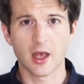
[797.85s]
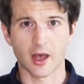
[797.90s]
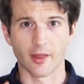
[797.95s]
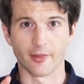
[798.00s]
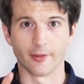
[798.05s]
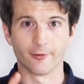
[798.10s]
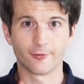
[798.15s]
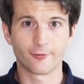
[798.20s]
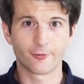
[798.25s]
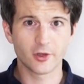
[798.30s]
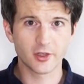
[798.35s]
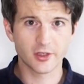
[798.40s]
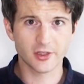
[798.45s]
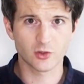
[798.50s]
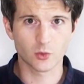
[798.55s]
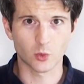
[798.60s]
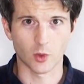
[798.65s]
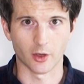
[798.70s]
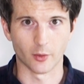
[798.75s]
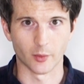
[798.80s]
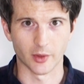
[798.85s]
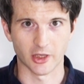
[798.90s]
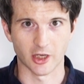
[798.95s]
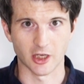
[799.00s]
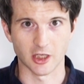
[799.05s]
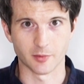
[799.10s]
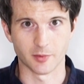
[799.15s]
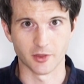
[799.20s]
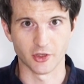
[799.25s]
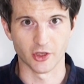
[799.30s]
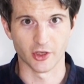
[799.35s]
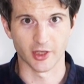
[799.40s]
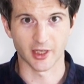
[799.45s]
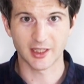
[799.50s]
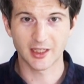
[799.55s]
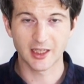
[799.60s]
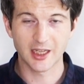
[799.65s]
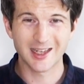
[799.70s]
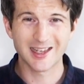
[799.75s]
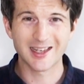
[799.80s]
And the first one we're going to be
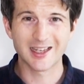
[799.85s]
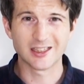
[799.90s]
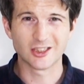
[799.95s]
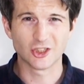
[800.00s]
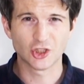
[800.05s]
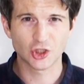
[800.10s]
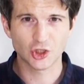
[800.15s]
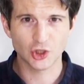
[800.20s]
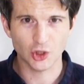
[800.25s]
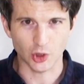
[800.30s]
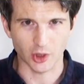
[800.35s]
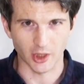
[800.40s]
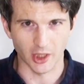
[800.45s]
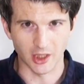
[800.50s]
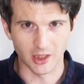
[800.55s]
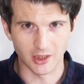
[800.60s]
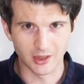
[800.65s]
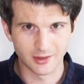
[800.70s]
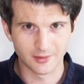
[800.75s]
doing is sugar.